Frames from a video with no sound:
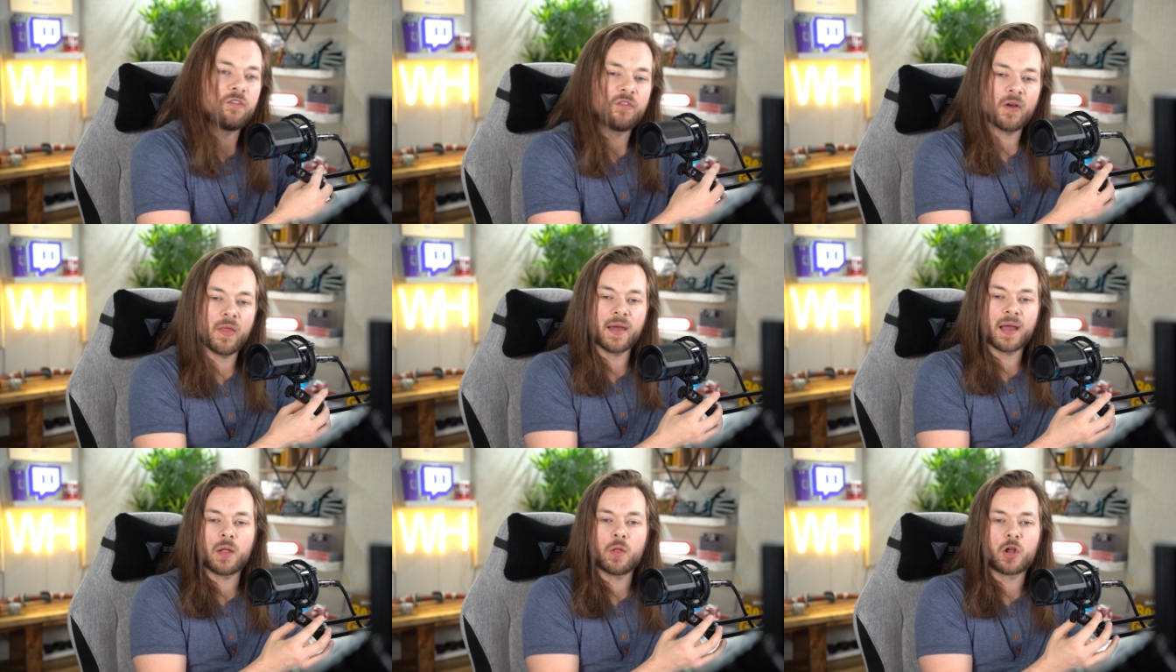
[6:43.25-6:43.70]
I
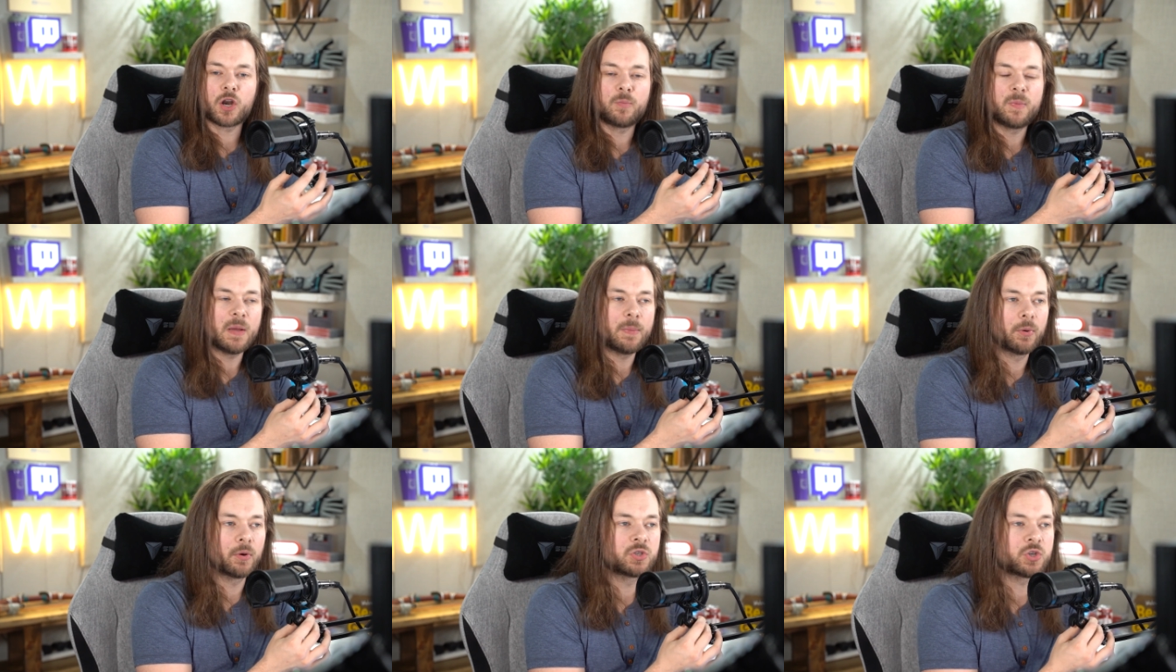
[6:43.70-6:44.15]
feel like a lot
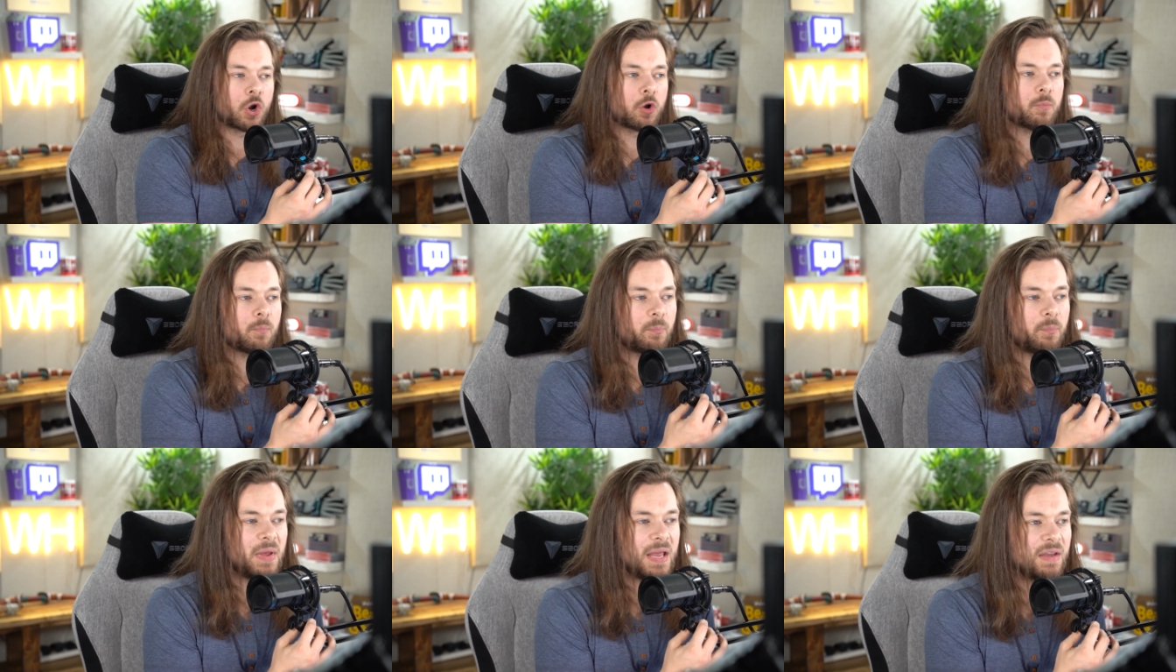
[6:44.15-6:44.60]
of people
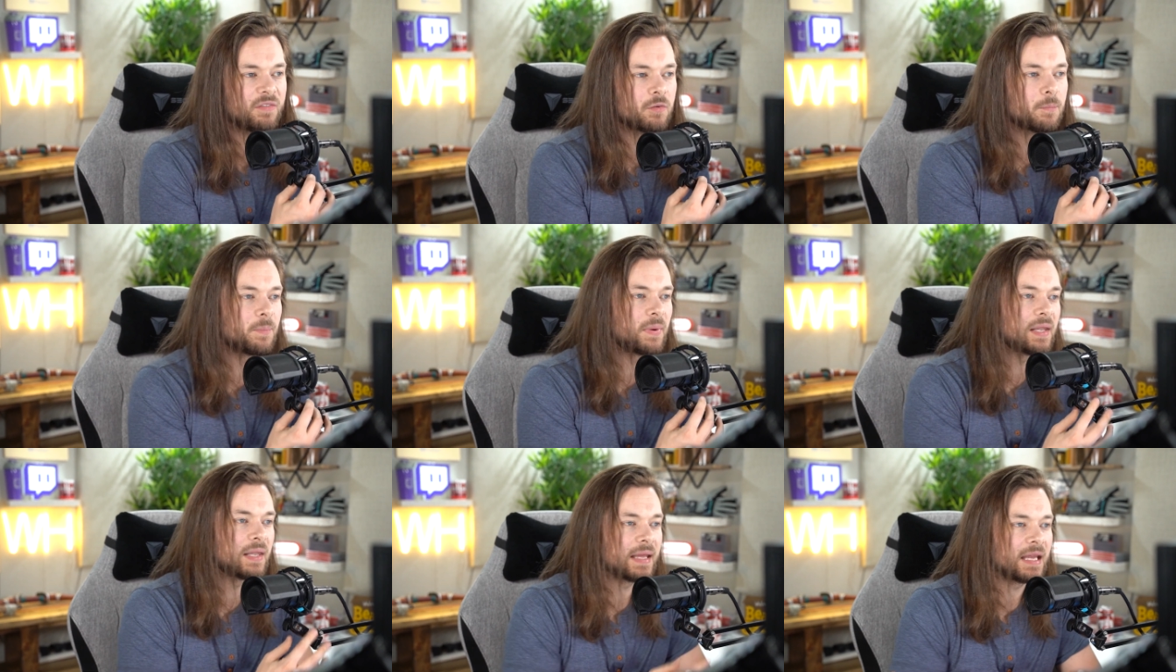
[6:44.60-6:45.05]
don't
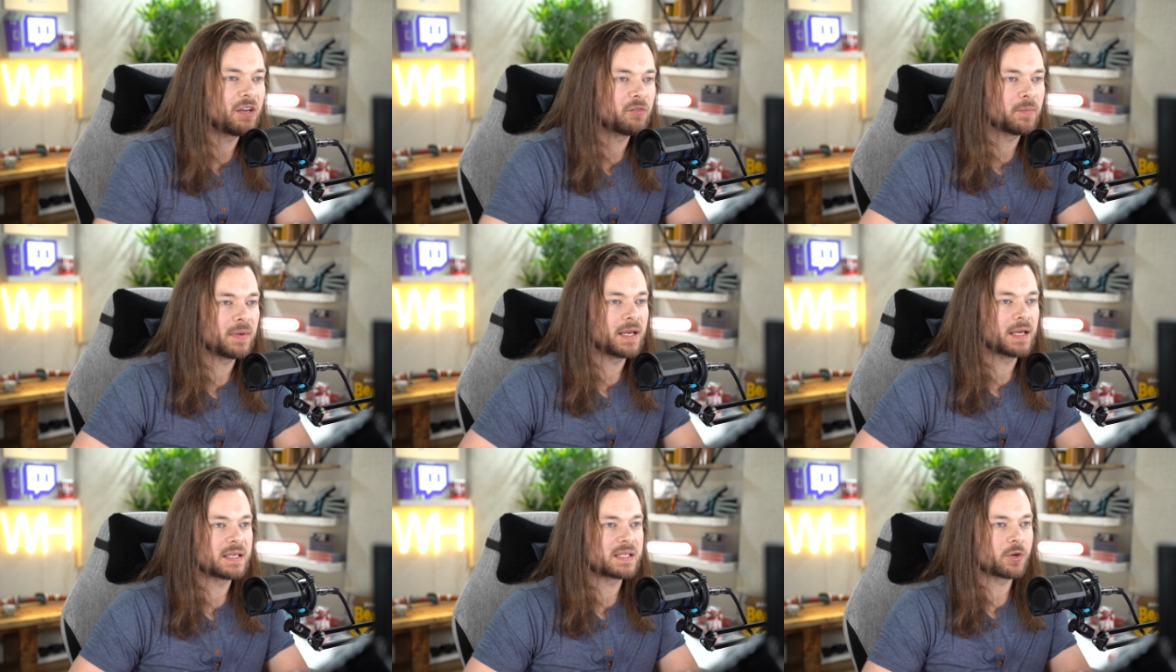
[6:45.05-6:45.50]
even
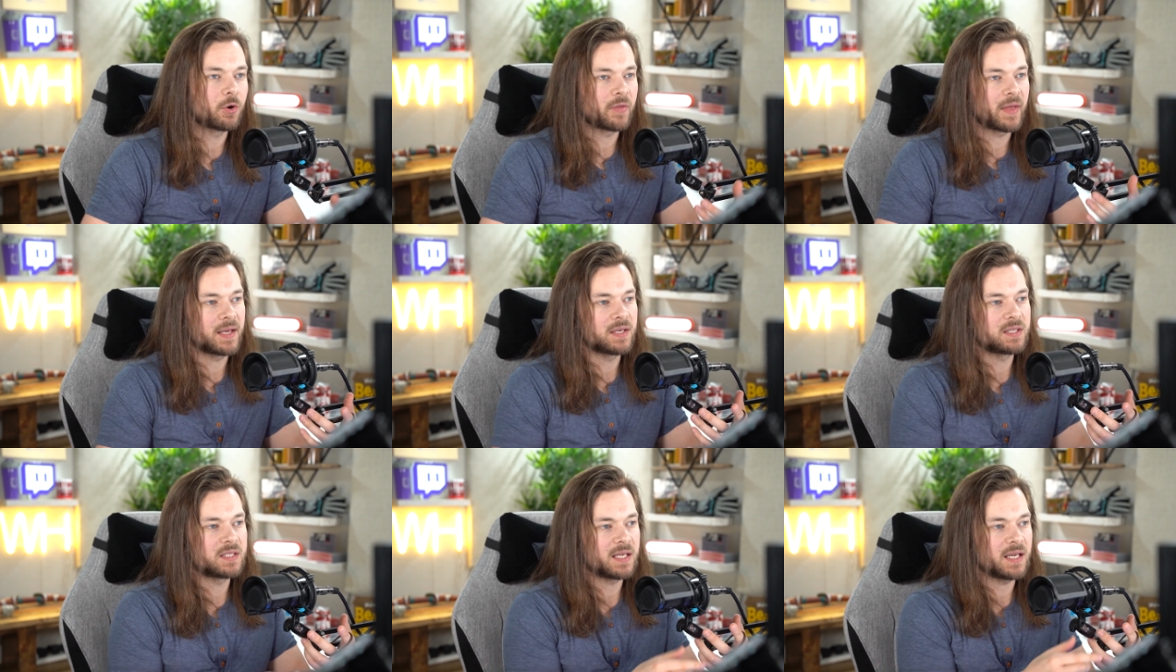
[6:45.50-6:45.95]
believe me until
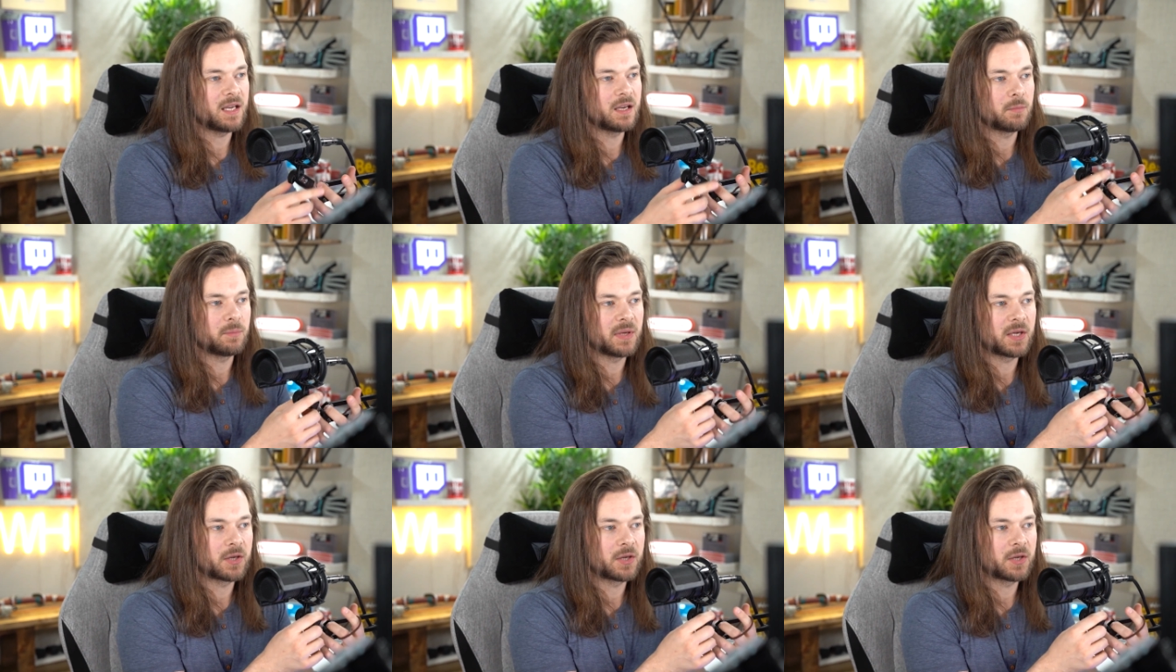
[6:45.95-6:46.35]
they see it,